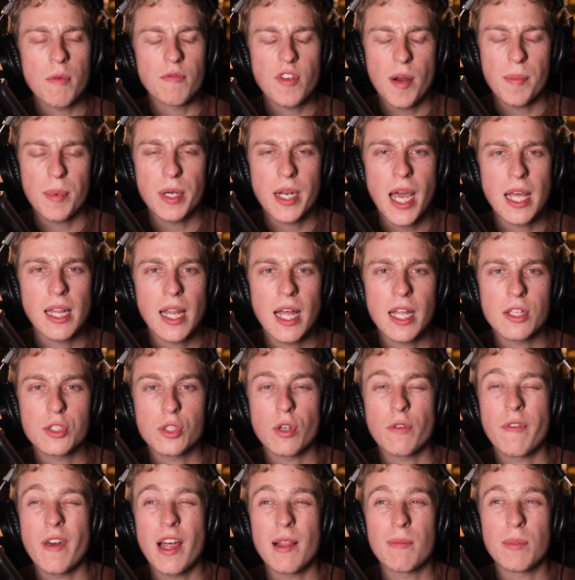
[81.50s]
fiber nylons,
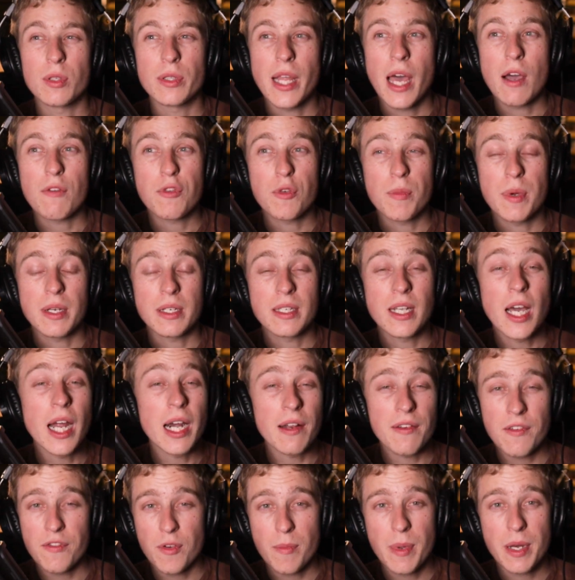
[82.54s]
are available now from a ton
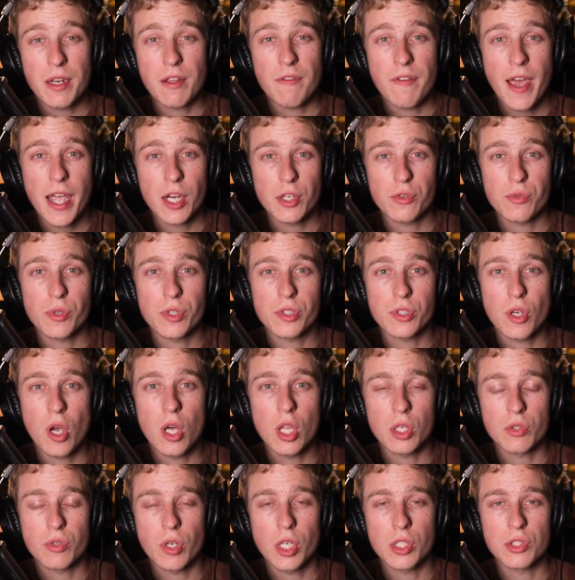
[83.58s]
of different manufacturers
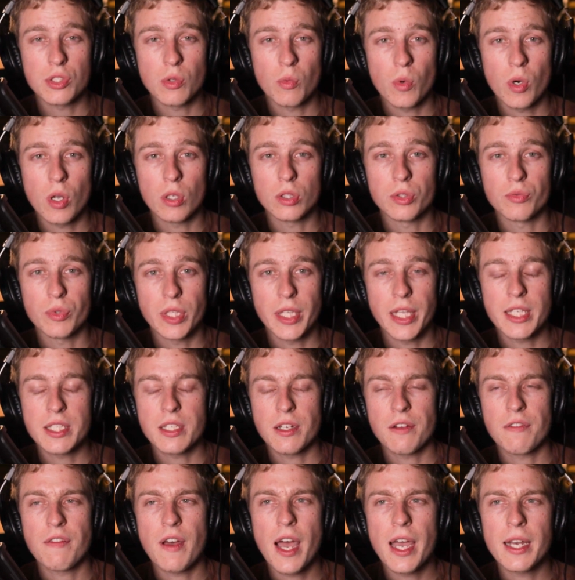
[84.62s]
all across the world. Really easy
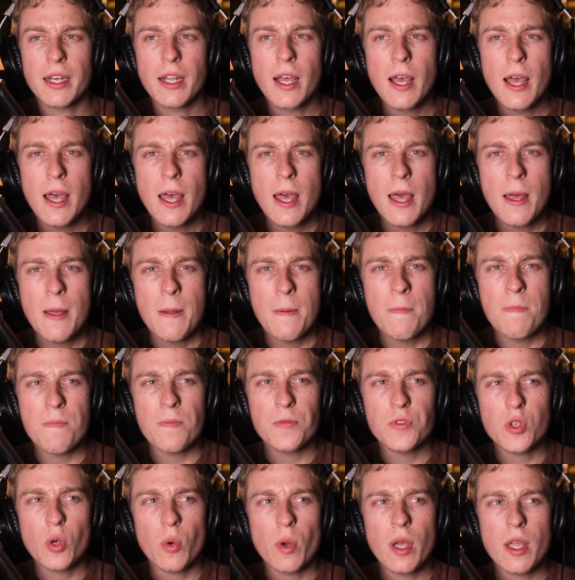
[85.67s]
to find.
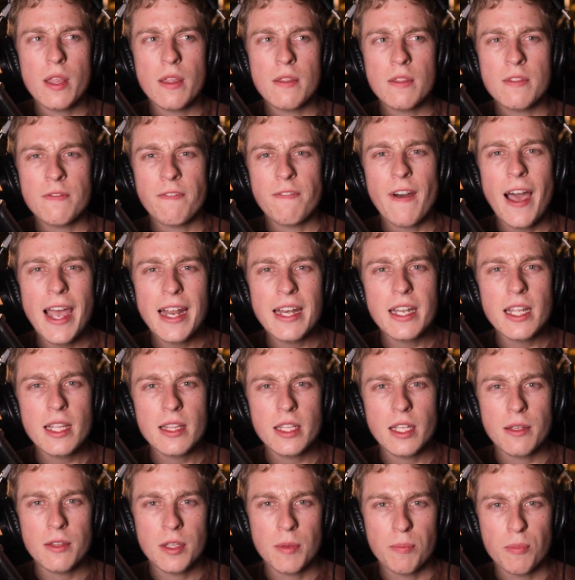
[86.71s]
So finding
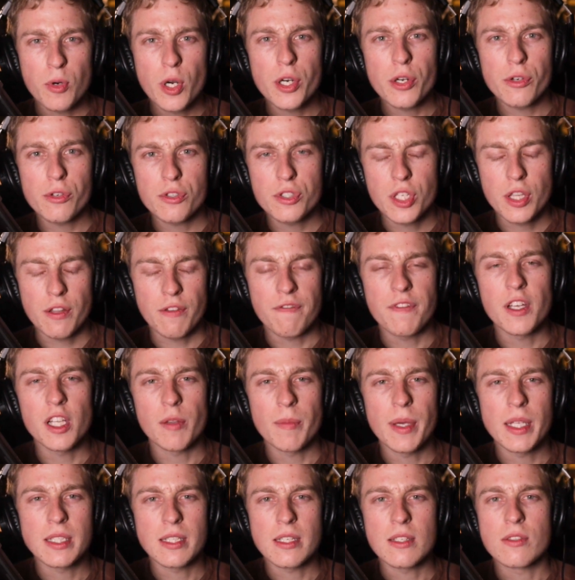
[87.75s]
the printers and the
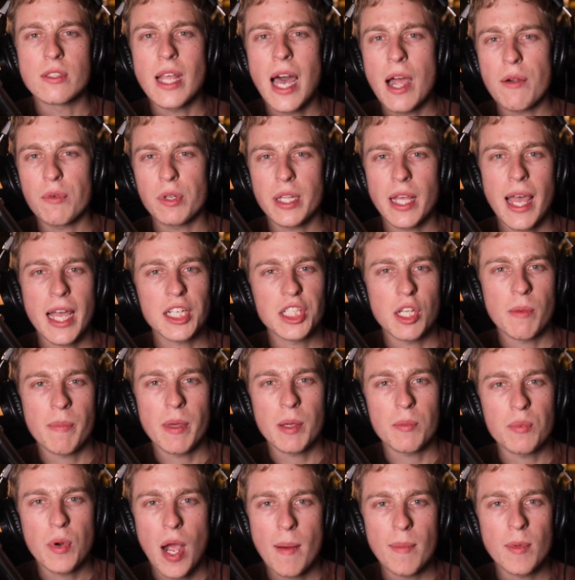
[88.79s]
filaments is not really actually a
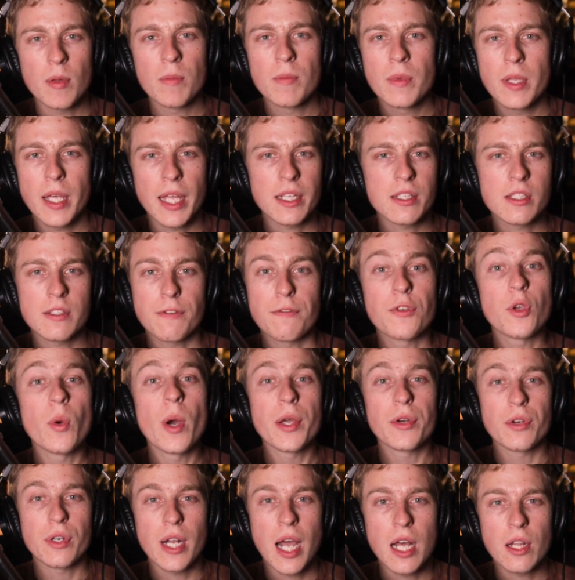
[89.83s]
big problem. It's a few
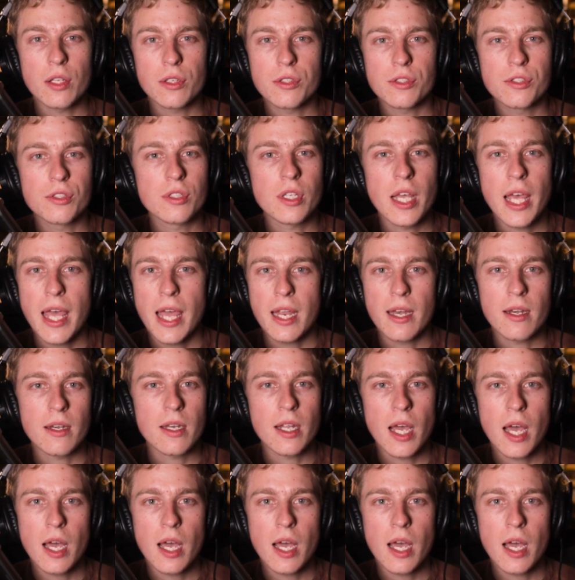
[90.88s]
$100s, and